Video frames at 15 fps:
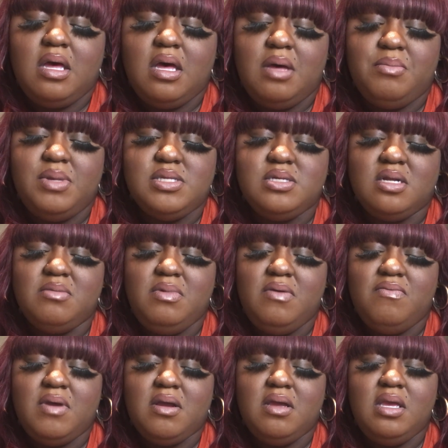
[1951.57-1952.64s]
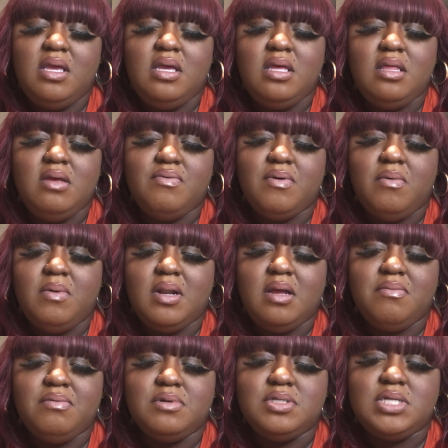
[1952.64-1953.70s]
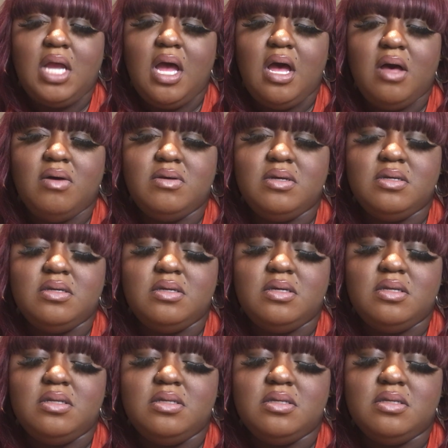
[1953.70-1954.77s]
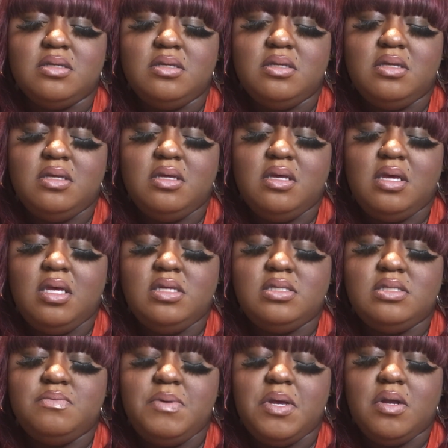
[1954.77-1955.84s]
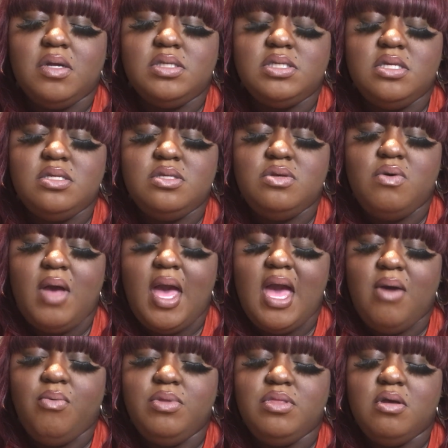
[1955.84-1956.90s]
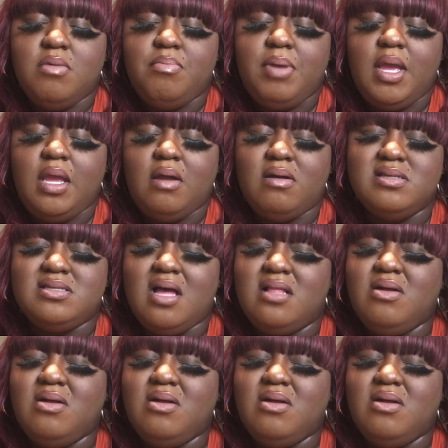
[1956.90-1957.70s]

Um, it's going to be very healing for whatever childhood experiences you had with your parents.